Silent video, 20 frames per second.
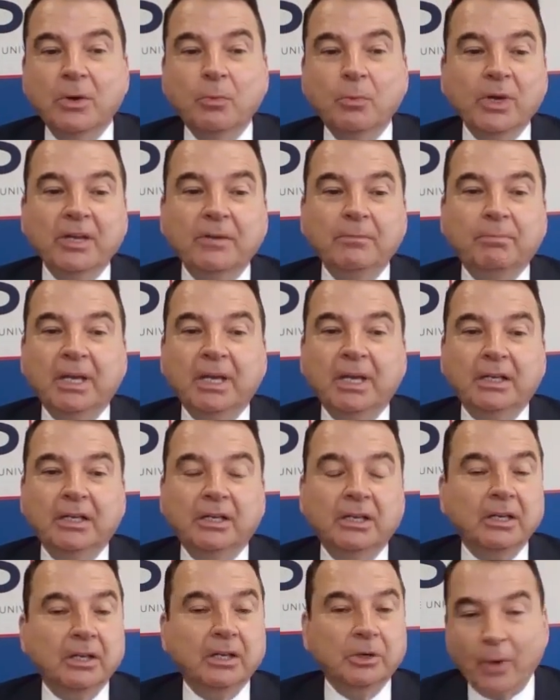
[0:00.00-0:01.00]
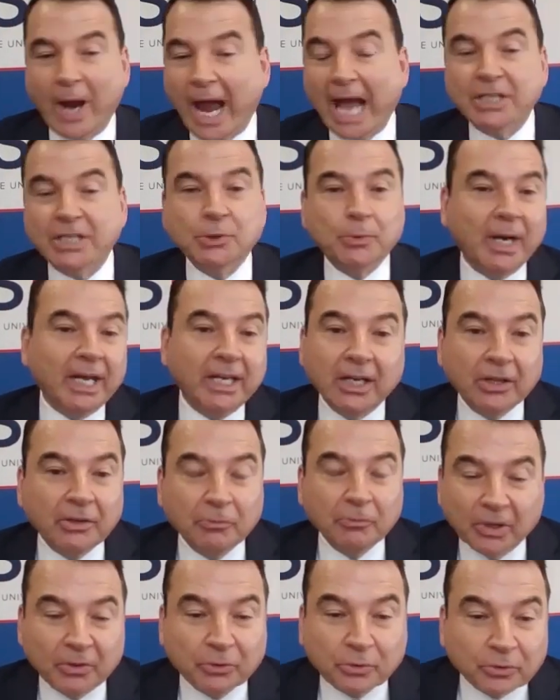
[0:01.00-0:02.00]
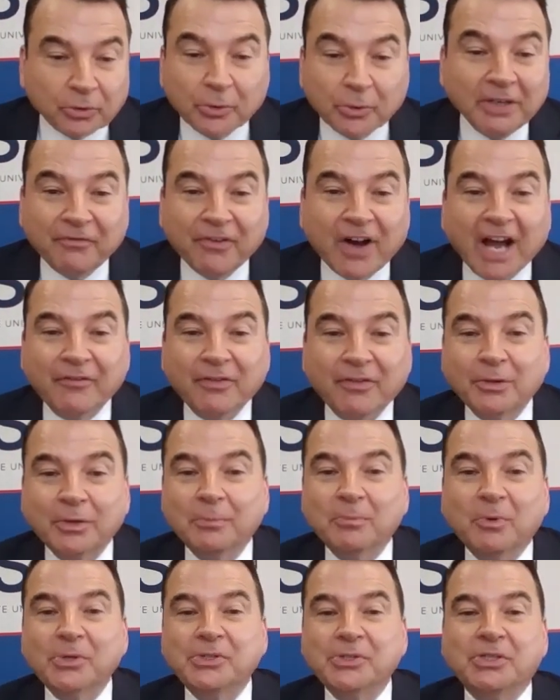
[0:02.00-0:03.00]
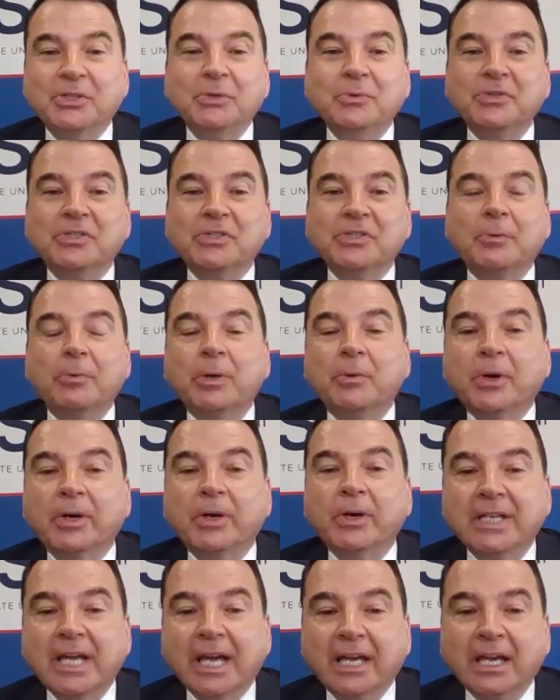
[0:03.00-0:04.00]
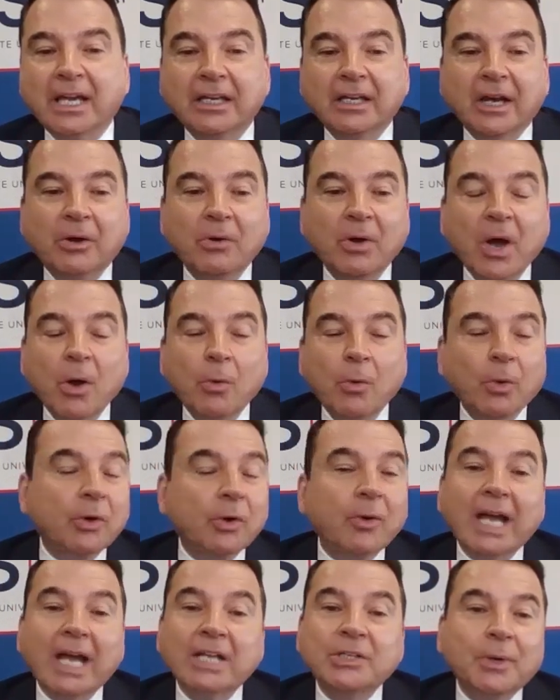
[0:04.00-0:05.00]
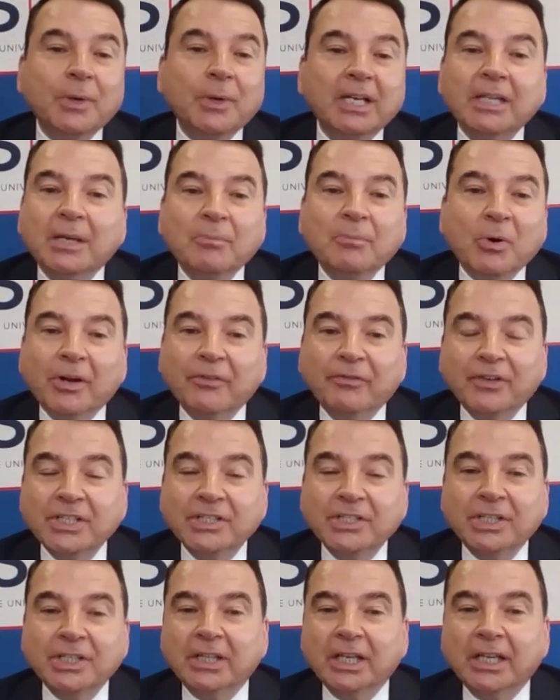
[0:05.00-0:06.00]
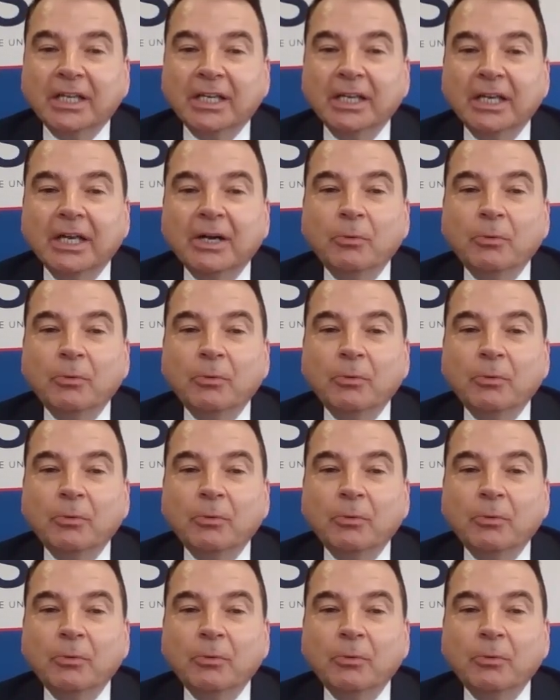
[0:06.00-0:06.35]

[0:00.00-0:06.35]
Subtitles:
we've been graduating with 3,500 more students than we were a decade ago. We're graduating them more efficiently.